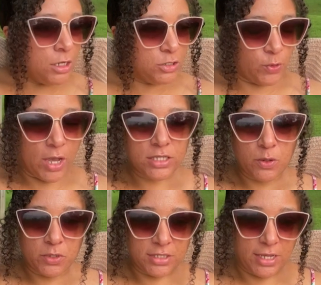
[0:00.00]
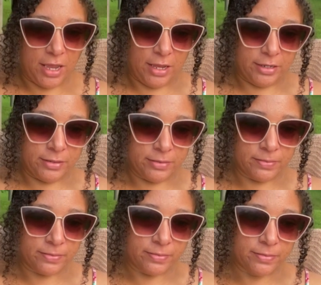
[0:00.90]
So as I was saying,
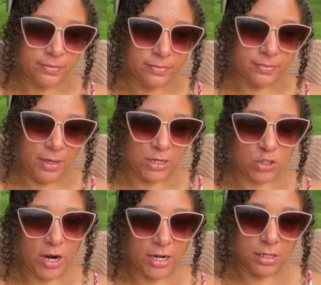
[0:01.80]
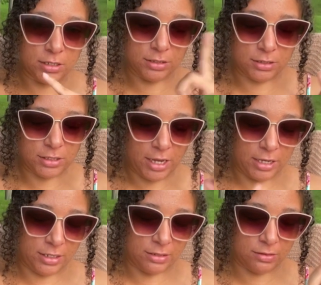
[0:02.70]
I tried to say
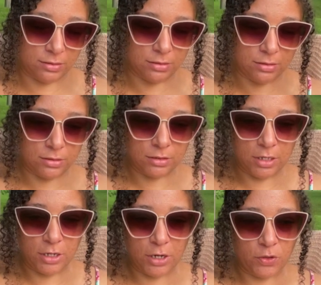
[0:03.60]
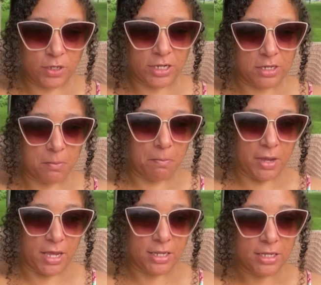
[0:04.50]
it in another clip,
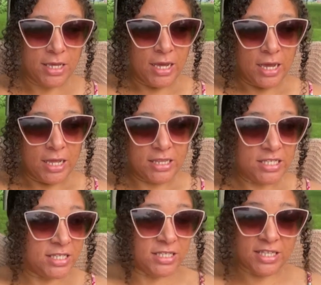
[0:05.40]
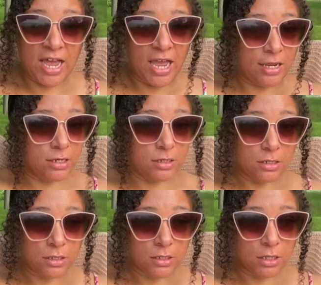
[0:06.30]
but this is not,
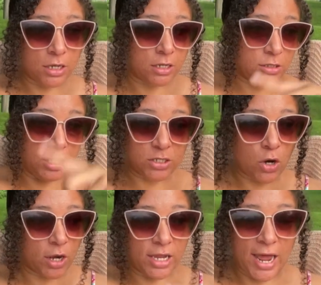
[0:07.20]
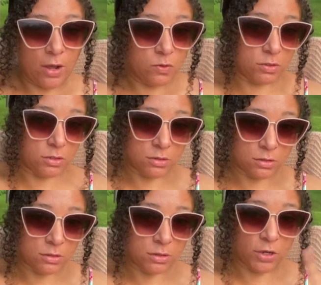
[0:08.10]
these aren't clouds,
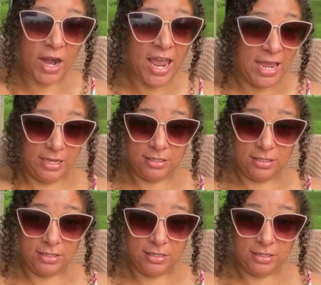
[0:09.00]
they're haze.